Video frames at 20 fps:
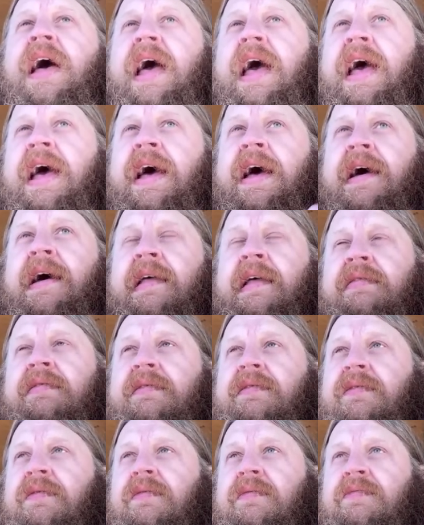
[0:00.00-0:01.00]

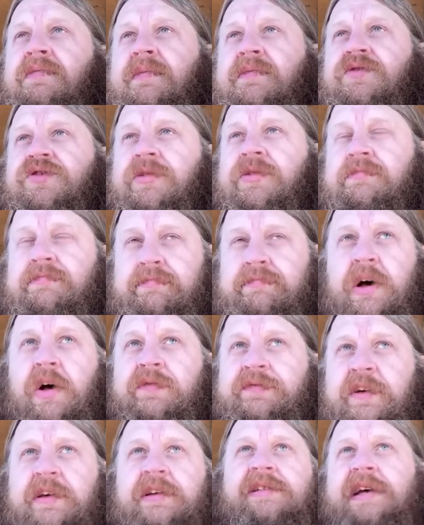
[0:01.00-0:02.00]
and
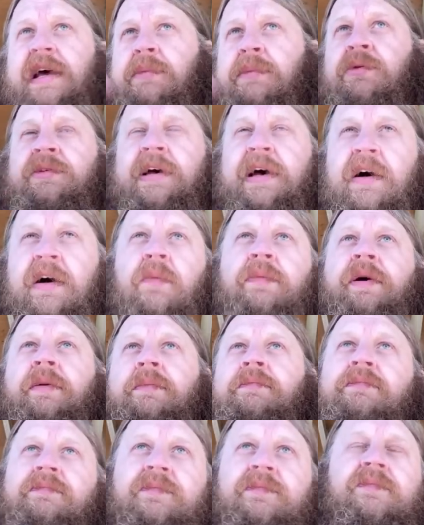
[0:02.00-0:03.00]
Melfi is able to help
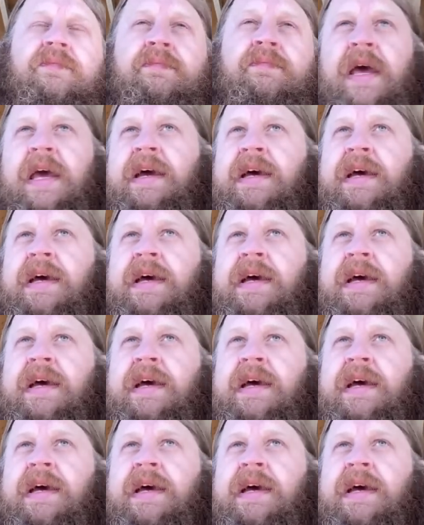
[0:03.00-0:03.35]
him make